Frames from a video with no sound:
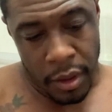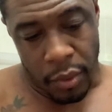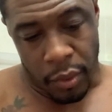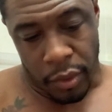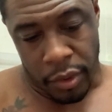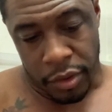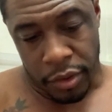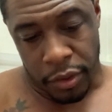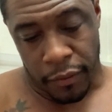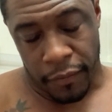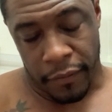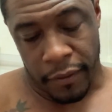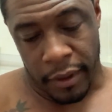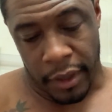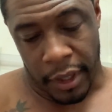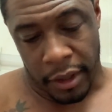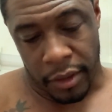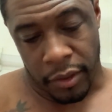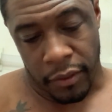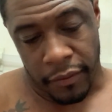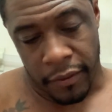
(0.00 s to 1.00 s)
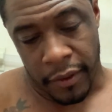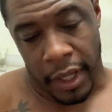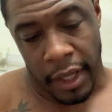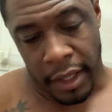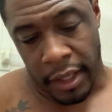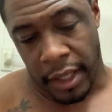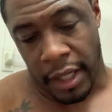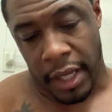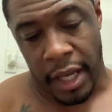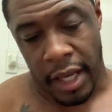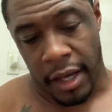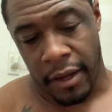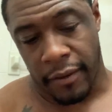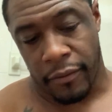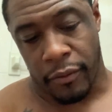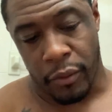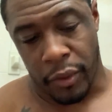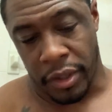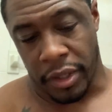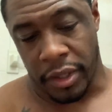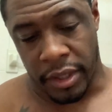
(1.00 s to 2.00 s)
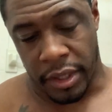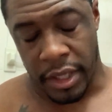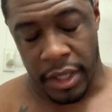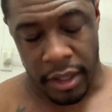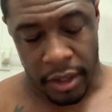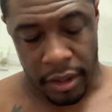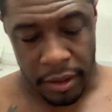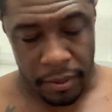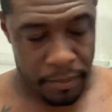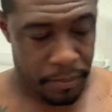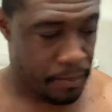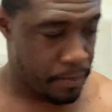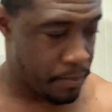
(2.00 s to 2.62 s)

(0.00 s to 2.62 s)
Once you feel like you've got it halfway there,